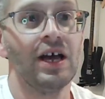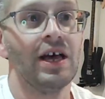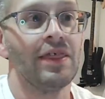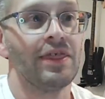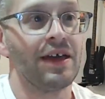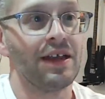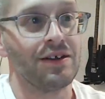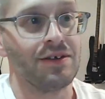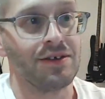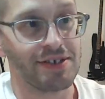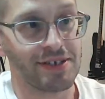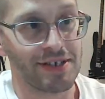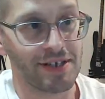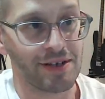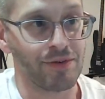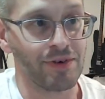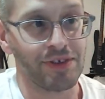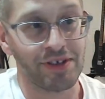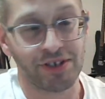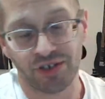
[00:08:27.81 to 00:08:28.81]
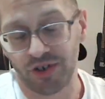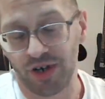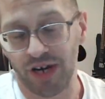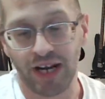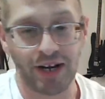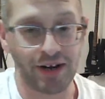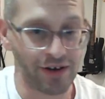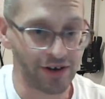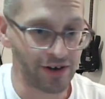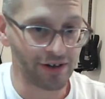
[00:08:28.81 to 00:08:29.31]
then you sit with a
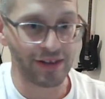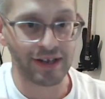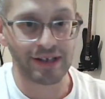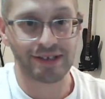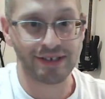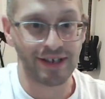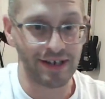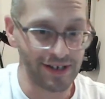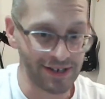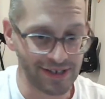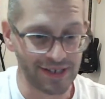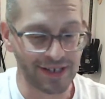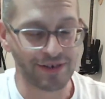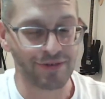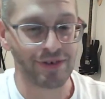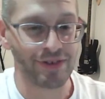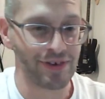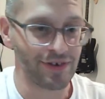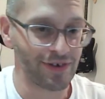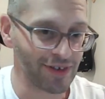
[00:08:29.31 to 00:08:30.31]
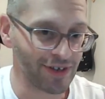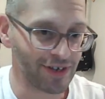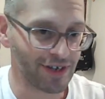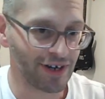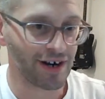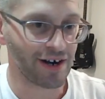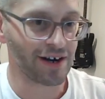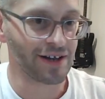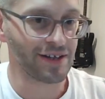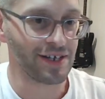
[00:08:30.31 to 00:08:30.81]
trainer that's kind of sitting with you in the
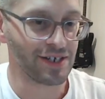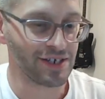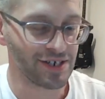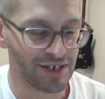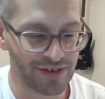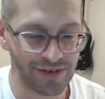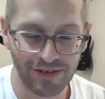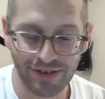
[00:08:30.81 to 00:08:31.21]
car and teaching you,